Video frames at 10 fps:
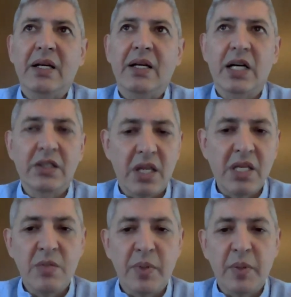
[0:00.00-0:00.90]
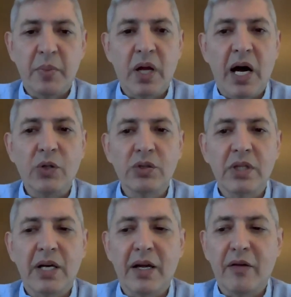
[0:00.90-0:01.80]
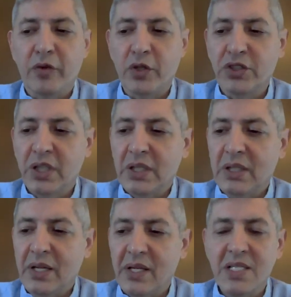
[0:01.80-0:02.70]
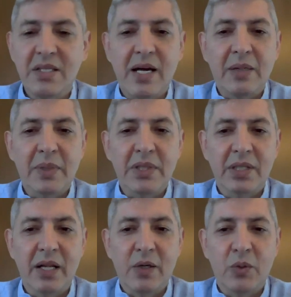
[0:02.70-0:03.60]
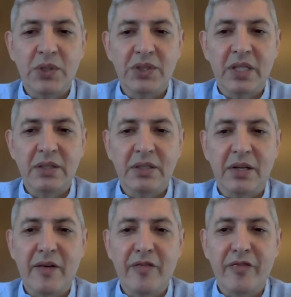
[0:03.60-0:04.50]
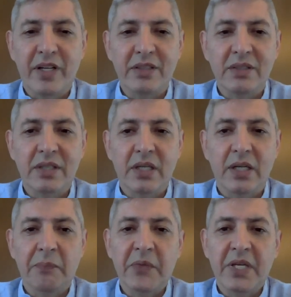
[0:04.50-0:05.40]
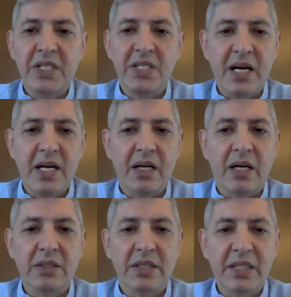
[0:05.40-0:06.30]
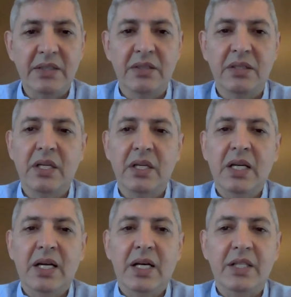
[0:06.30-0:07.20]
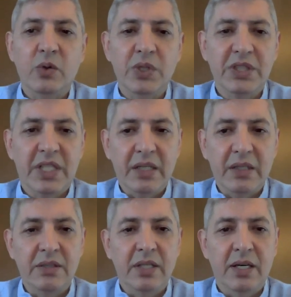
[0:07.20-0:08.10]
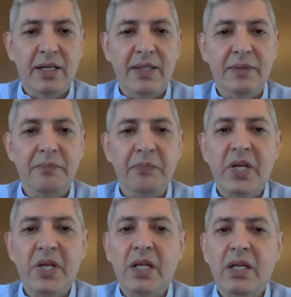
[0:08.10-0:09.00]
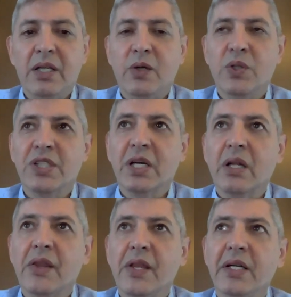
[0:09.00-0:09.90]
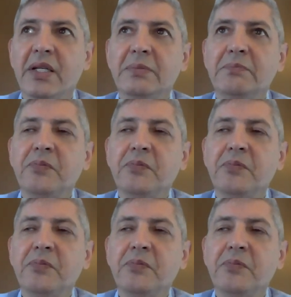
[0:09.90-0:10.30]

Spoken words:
got these people out. And unfortunately, this time his luck was not enough, and his tank got hit, and he was killed. He was killed there.